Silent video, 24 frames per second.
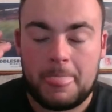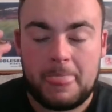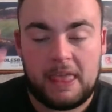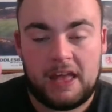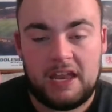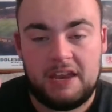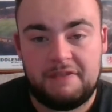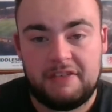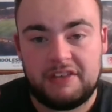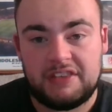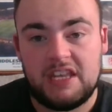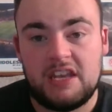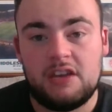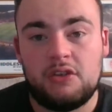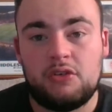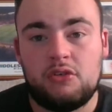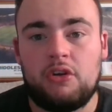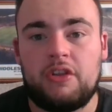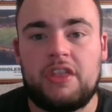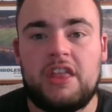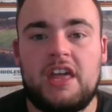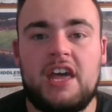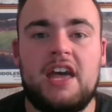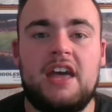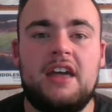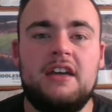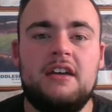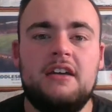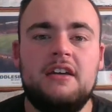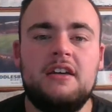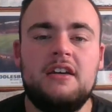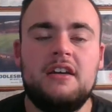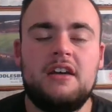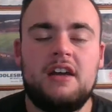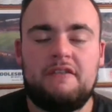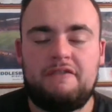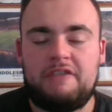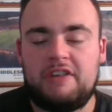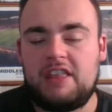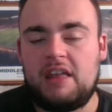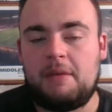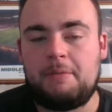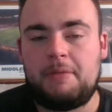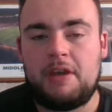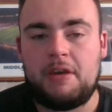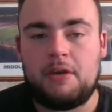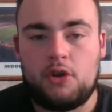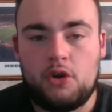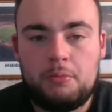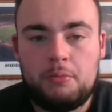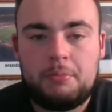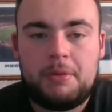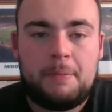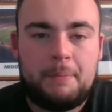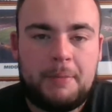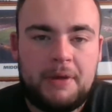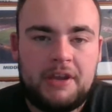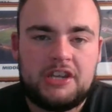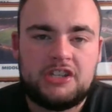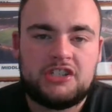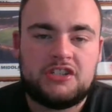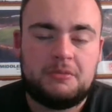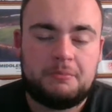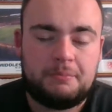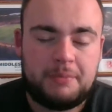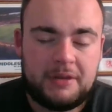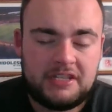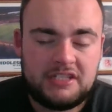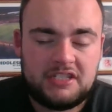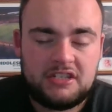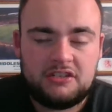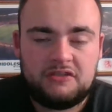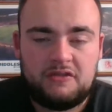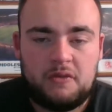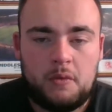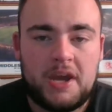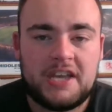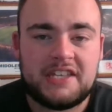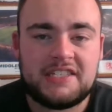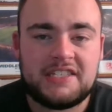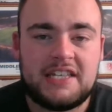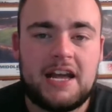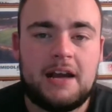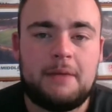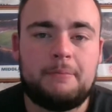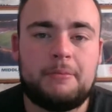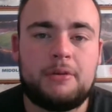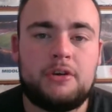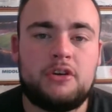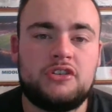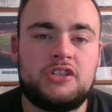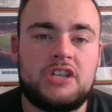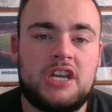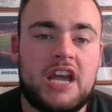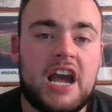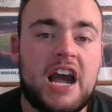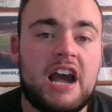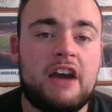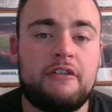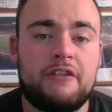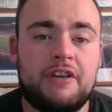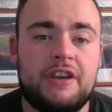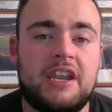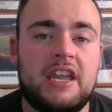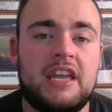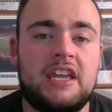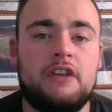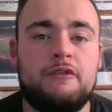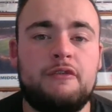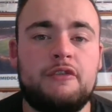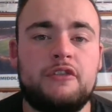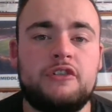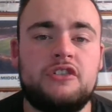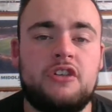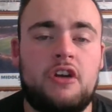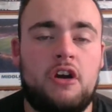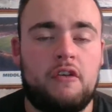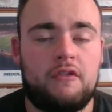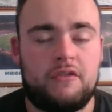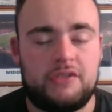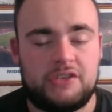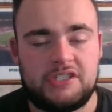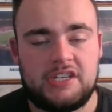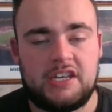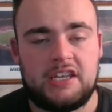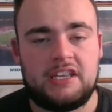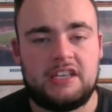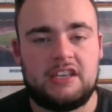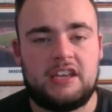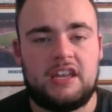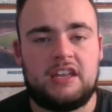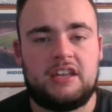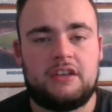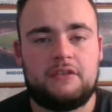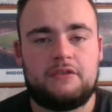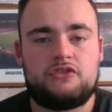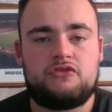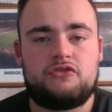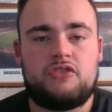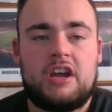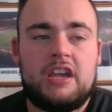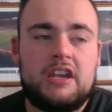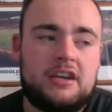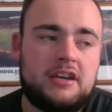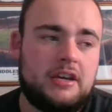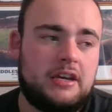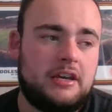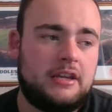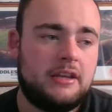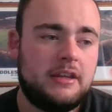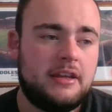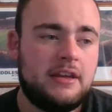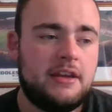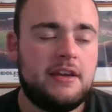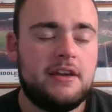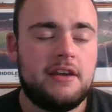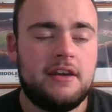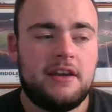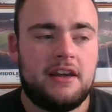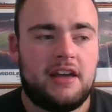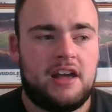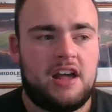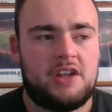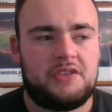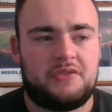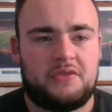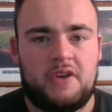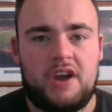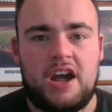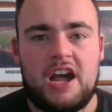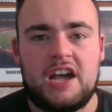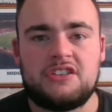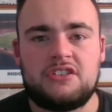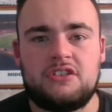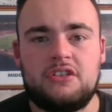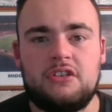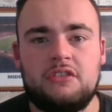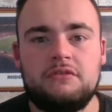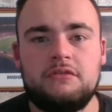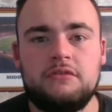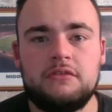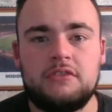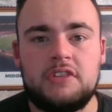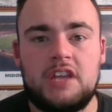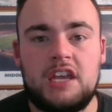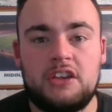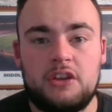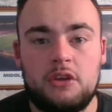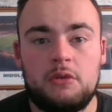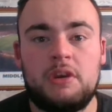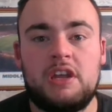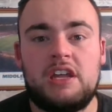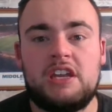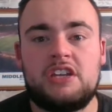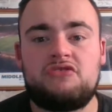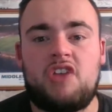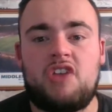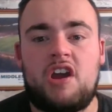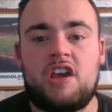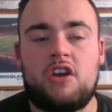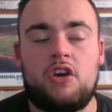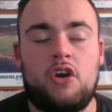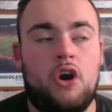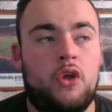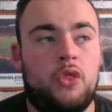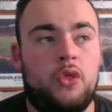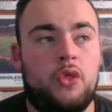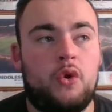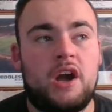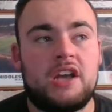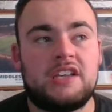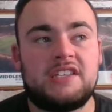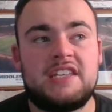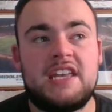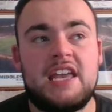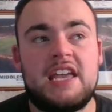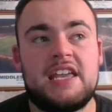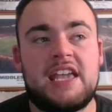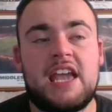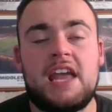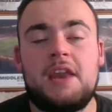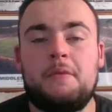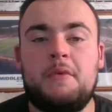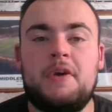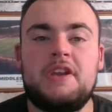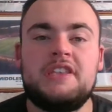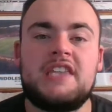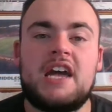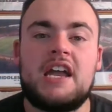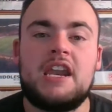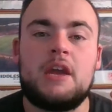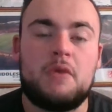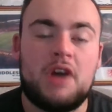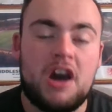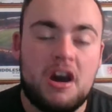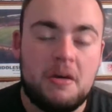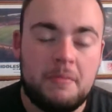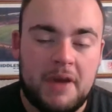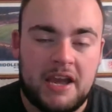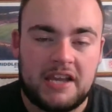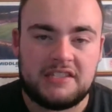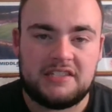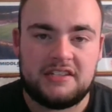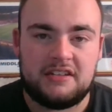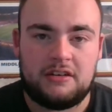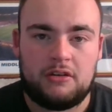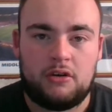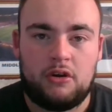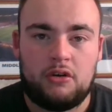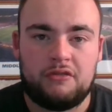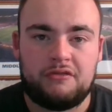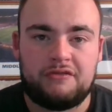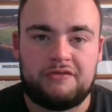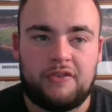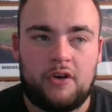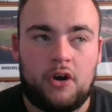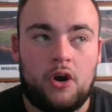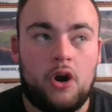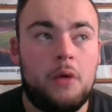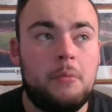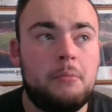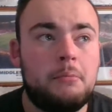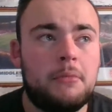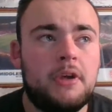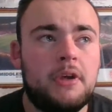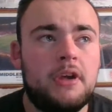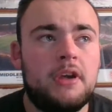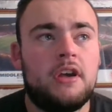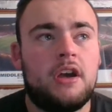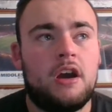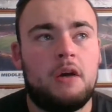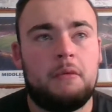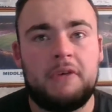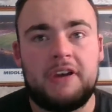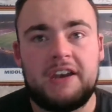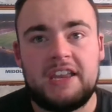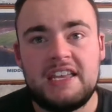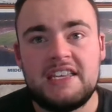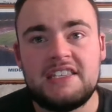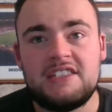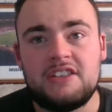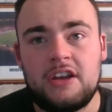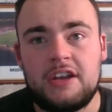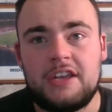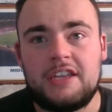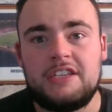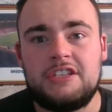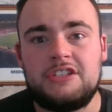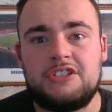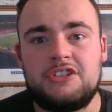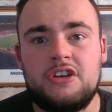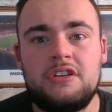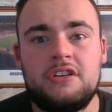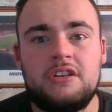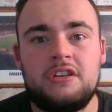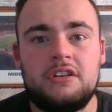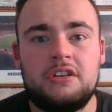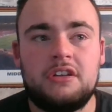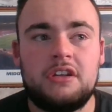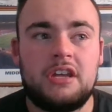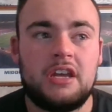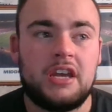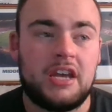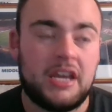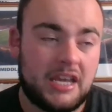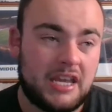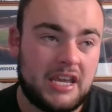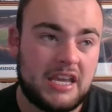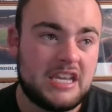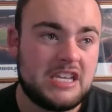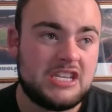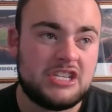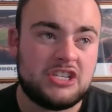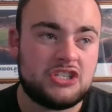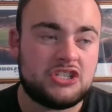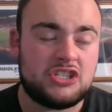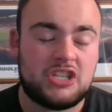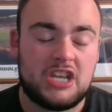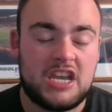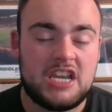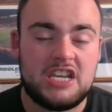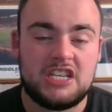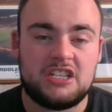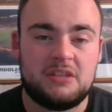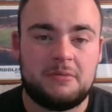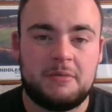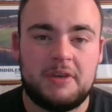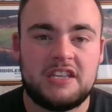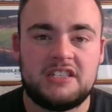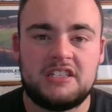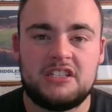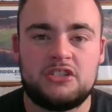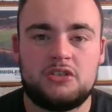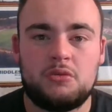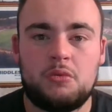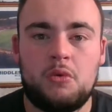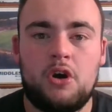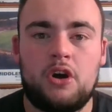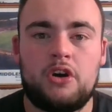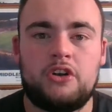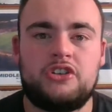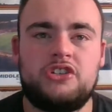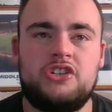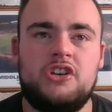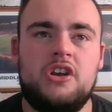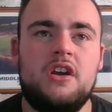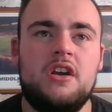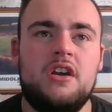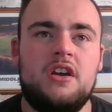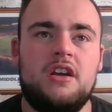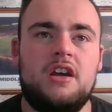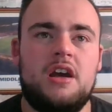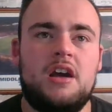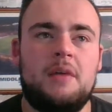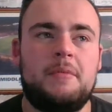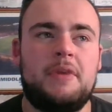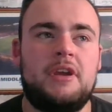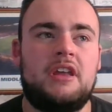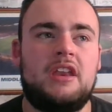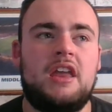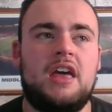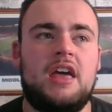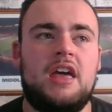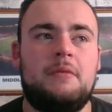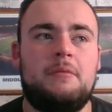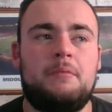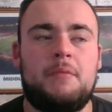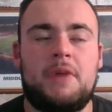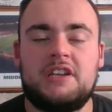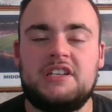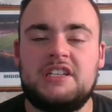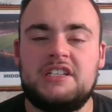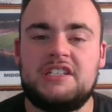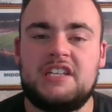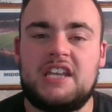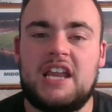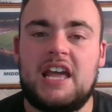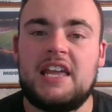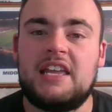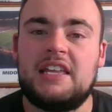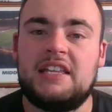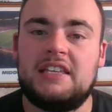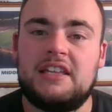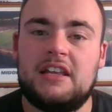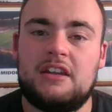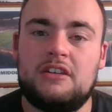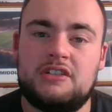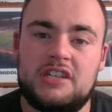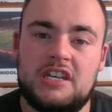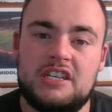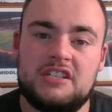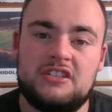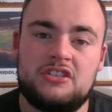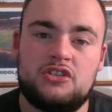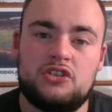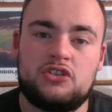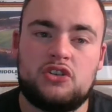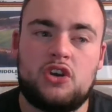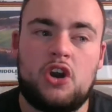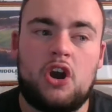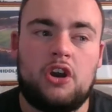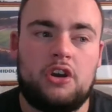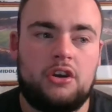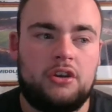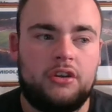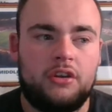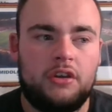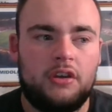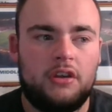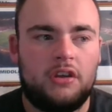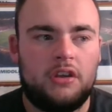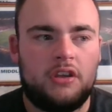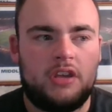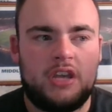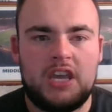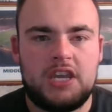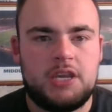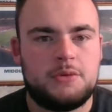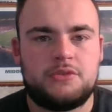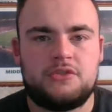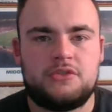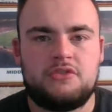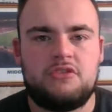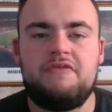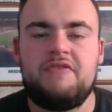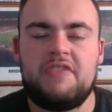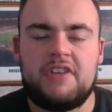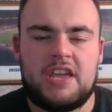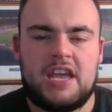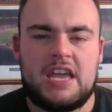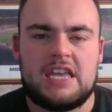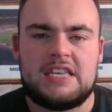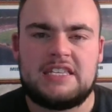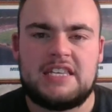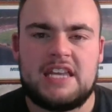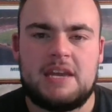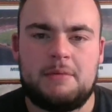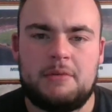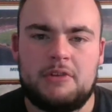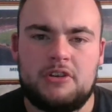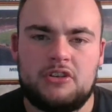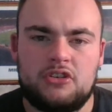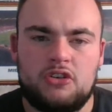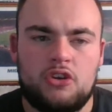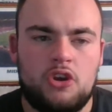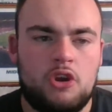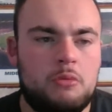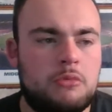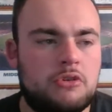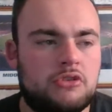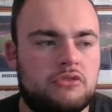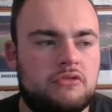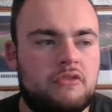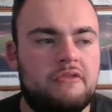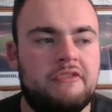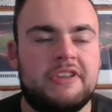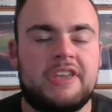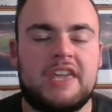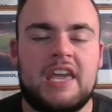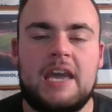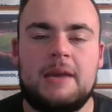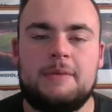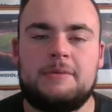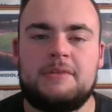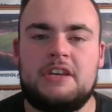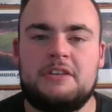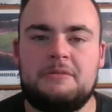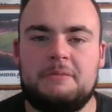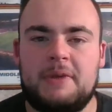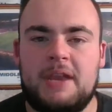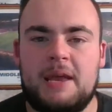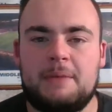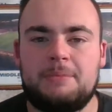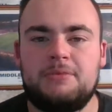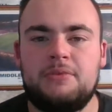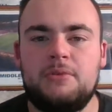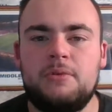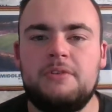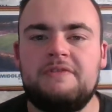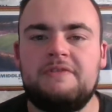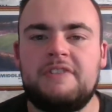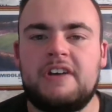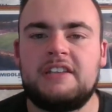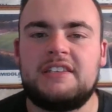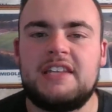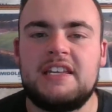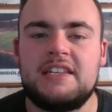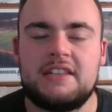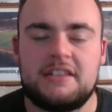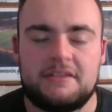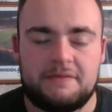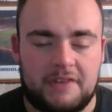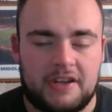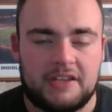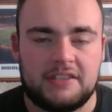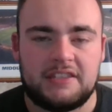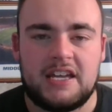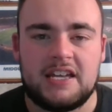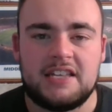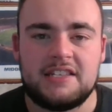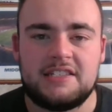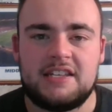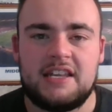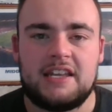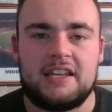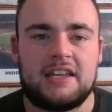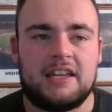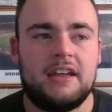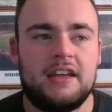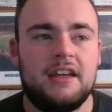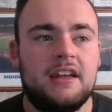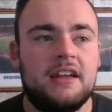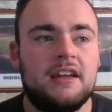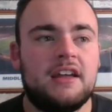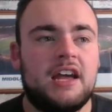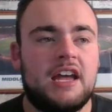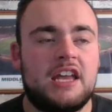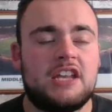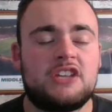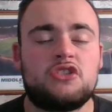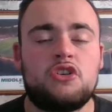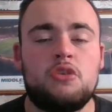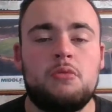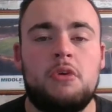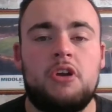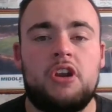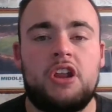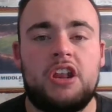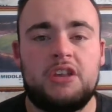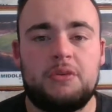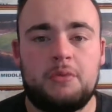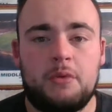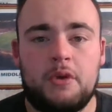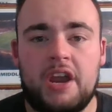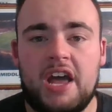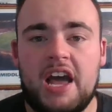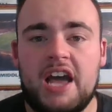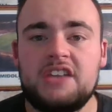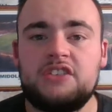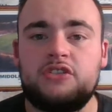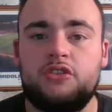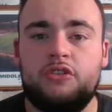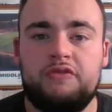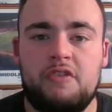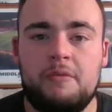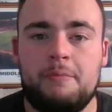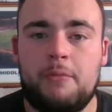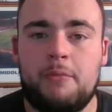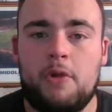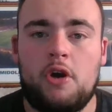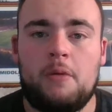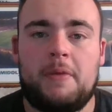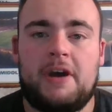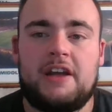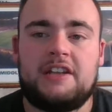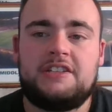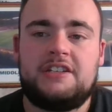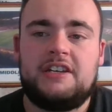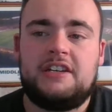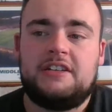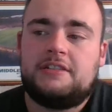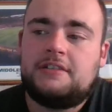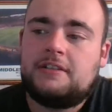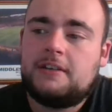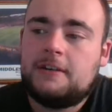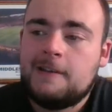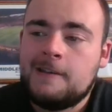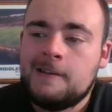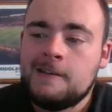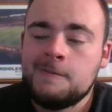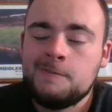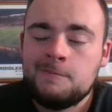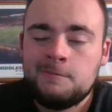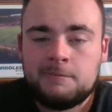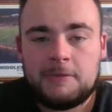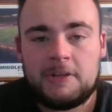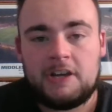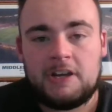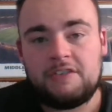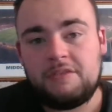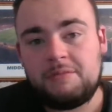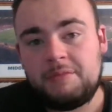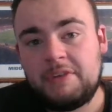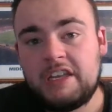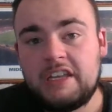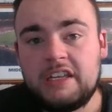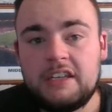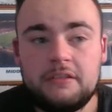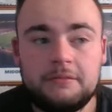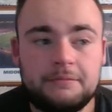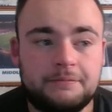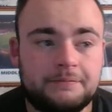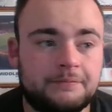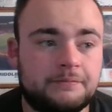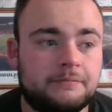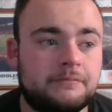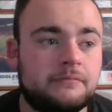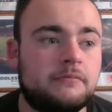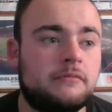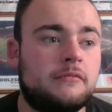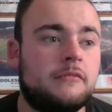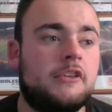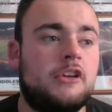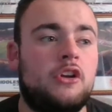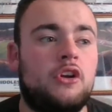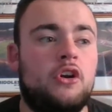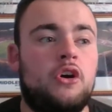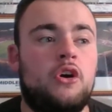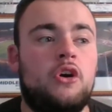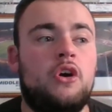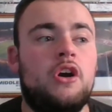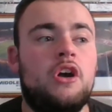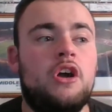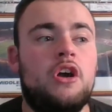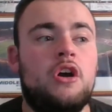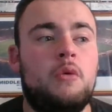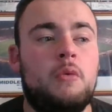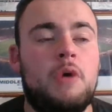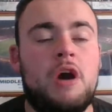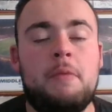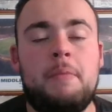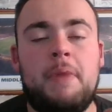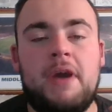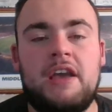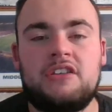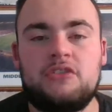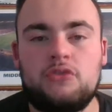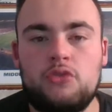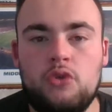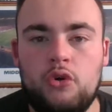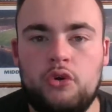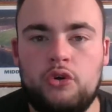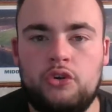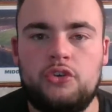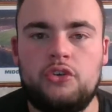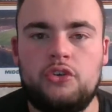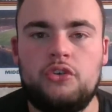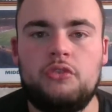and if he did go there, I think that'd be a good bit of business for West Ham, because they are obviously in need of a striker. As for Arsenal, they do need a striker. Although I say again, when Danny Welbeck's in on form, when he's not injured, he's amazing to watch. I mean, Manchester United season just gone. He was terrific against them, and there's numerous other games that he's been absolutely fantastic. And he's come on and he's won Arsenal football matches. Now for me, you know, Welbeck's good,